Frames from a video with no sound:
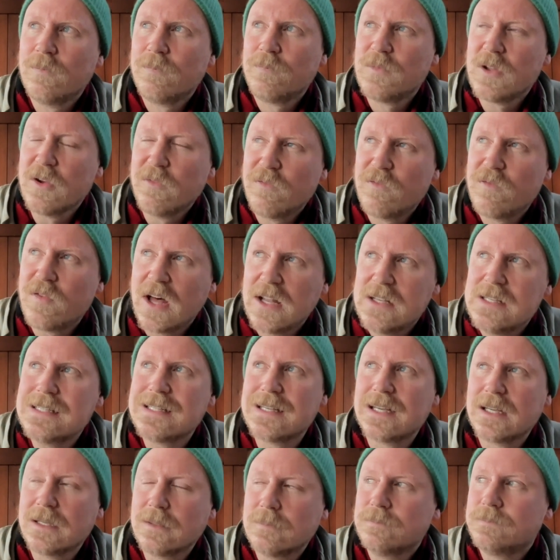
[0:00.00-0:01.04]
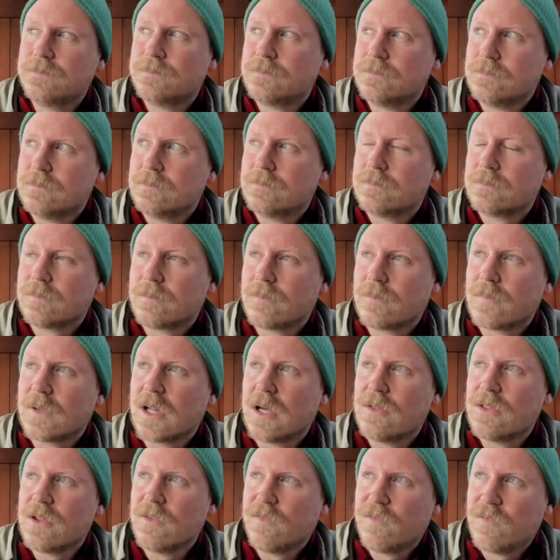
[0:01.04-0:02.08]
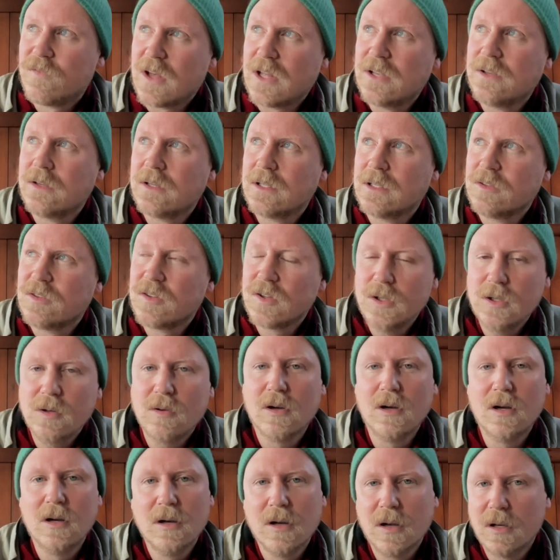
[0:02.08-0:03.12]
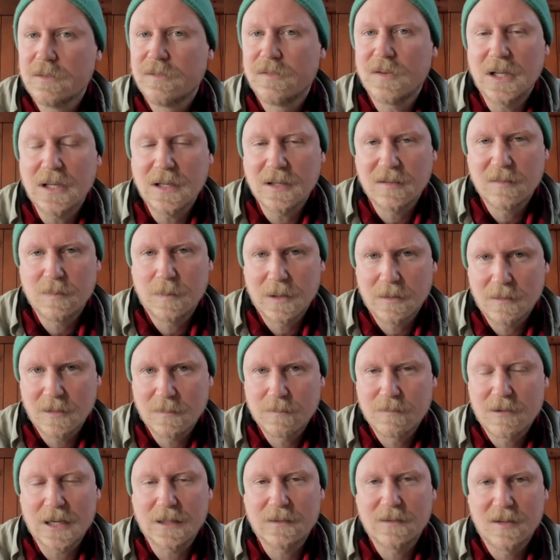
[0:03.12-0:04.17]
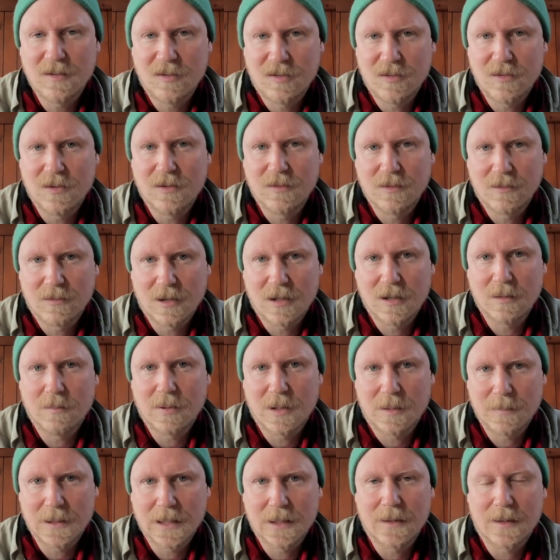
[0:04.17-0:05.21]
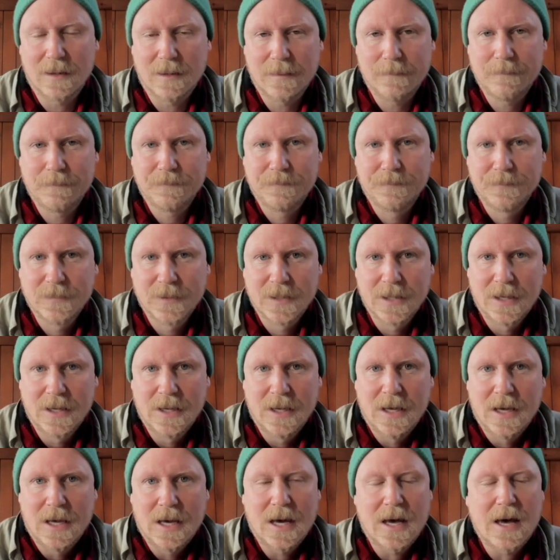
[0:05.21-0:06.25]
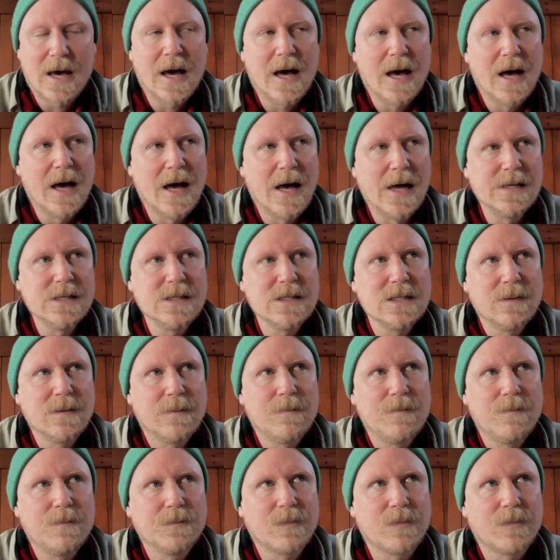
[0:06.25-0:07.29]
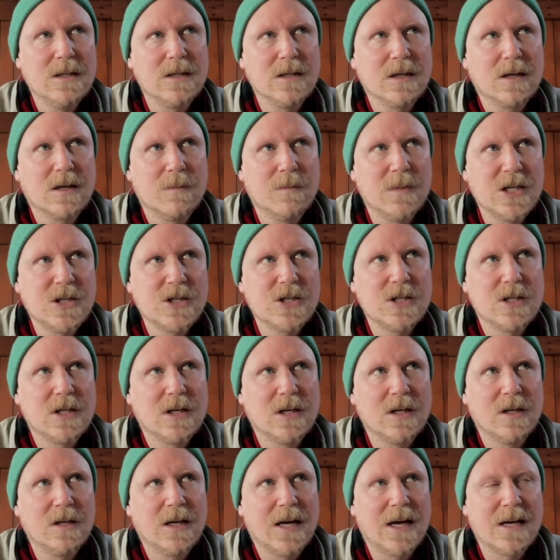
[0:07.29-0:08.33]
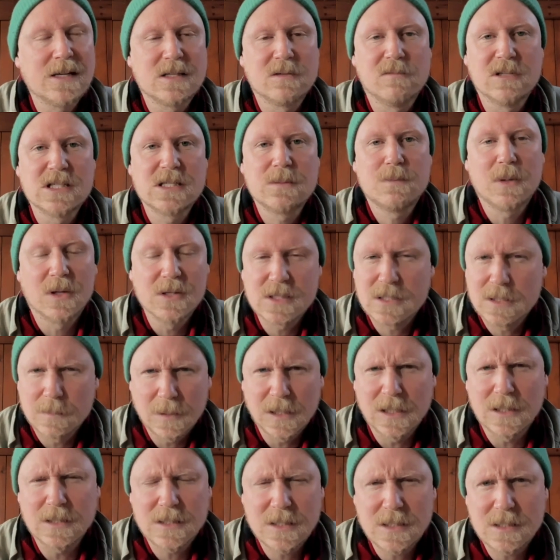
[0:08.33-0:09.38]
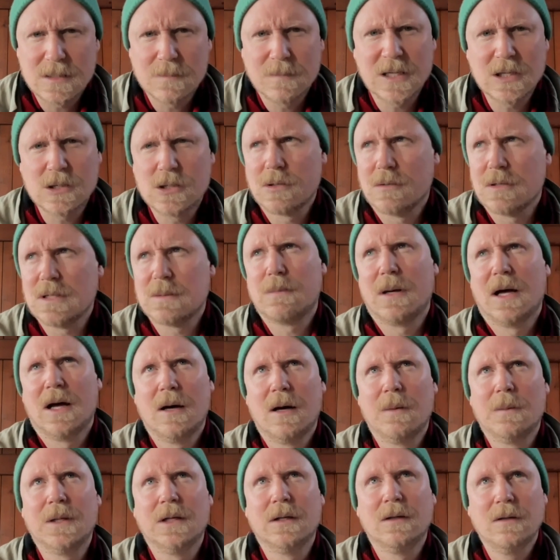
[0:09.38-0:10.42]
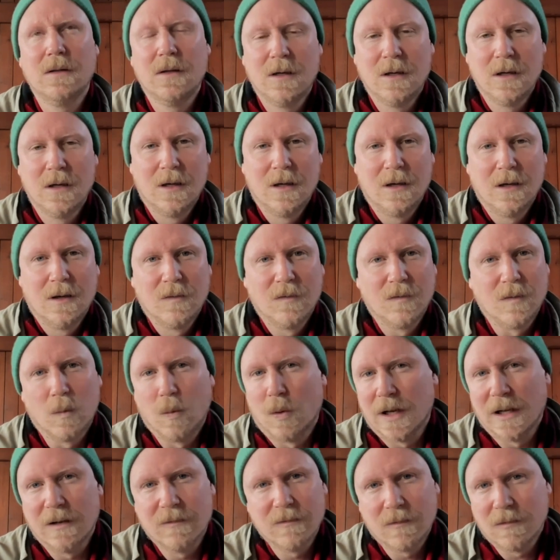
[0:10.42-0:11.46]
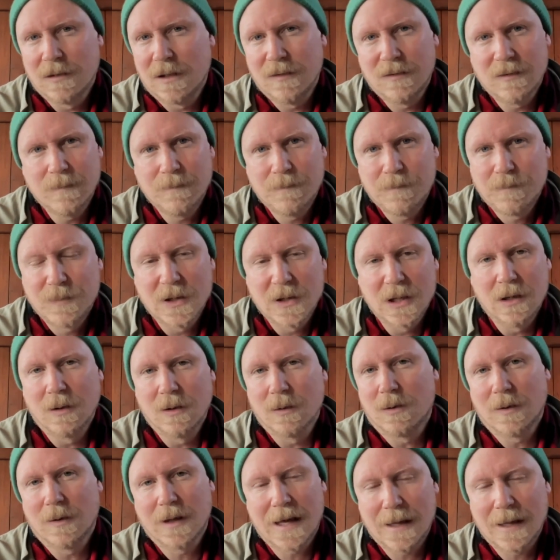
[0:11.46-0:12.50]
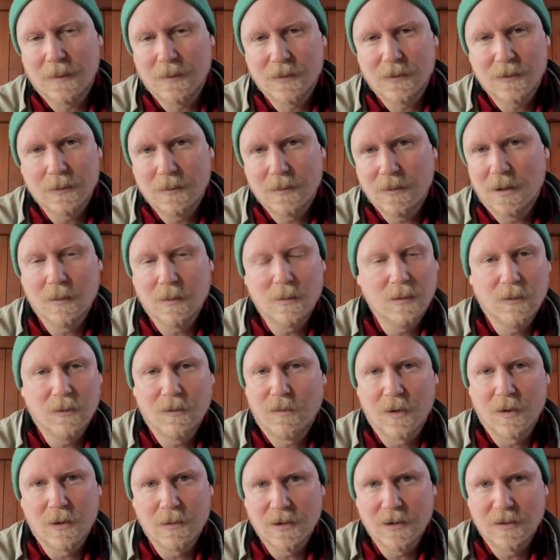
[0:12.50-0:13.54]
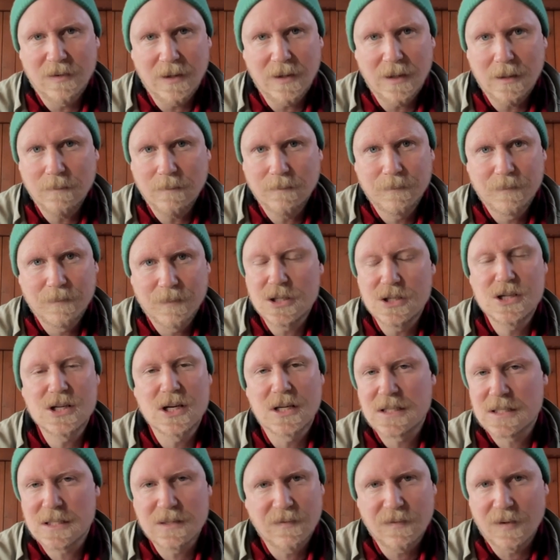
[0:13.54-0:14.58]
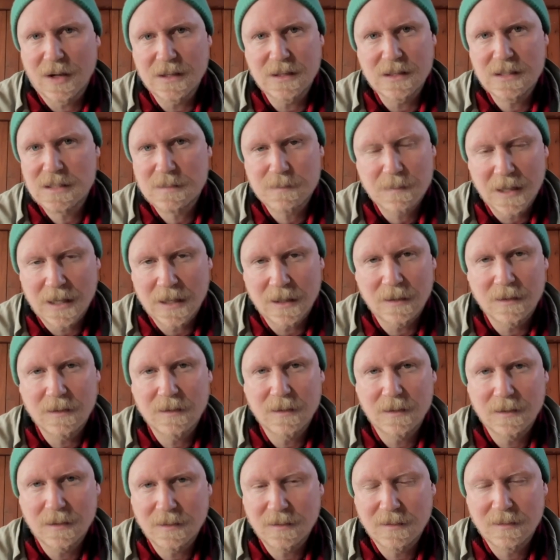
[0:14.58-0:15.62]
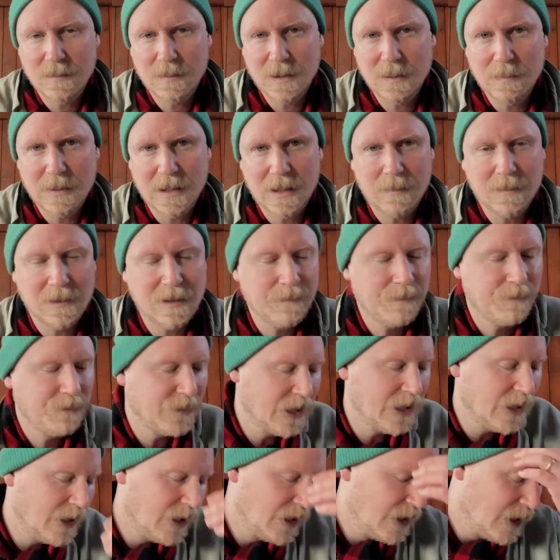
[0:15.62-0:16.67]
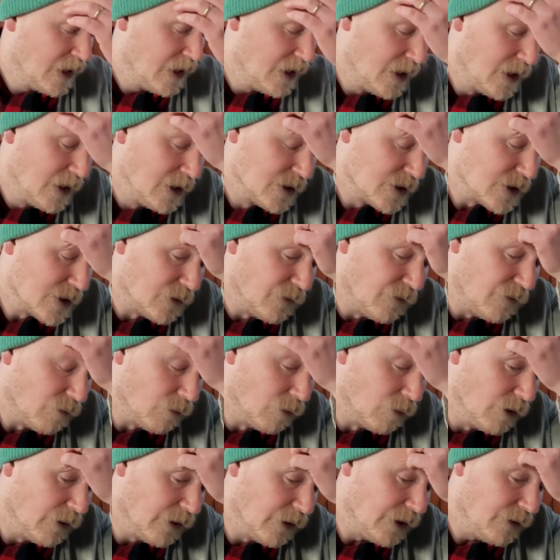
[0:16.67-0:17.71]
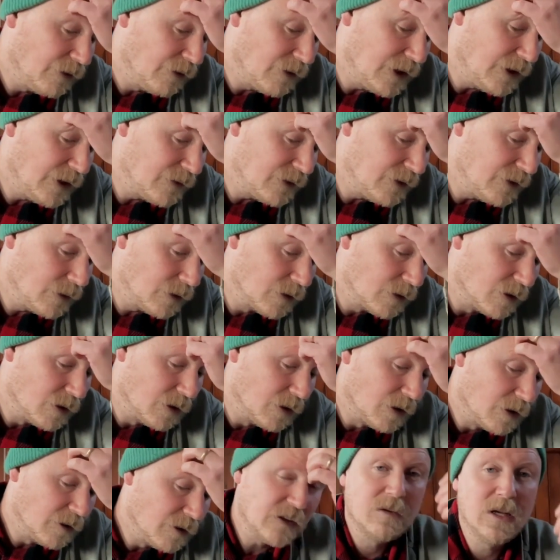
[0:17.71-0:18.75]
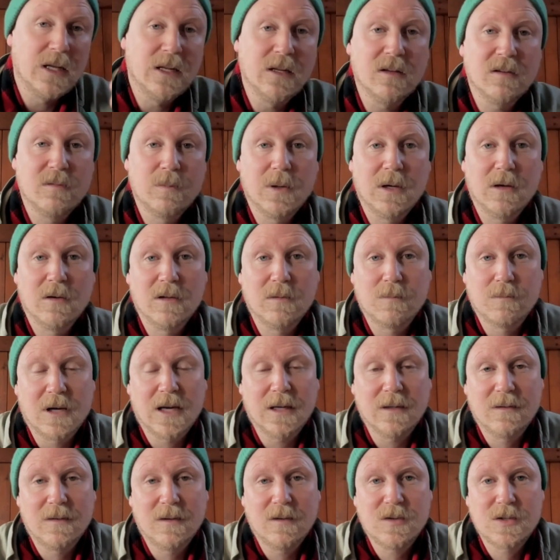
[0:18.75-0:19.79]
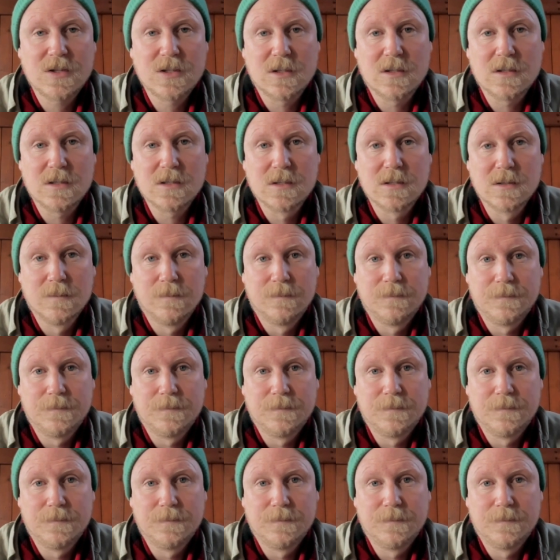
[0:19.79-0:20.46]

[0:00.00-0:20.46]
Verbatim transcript: the funding, the fund, so you've got a lot of inexperienced practitioners creating public art. And the commissioner has a responsibility to make sure it's permanent for whatever reason, the local council, local authority, to justify the spend, it needs to be permanent. So for all of those reasons, you've got a lot of inexperienced practitioners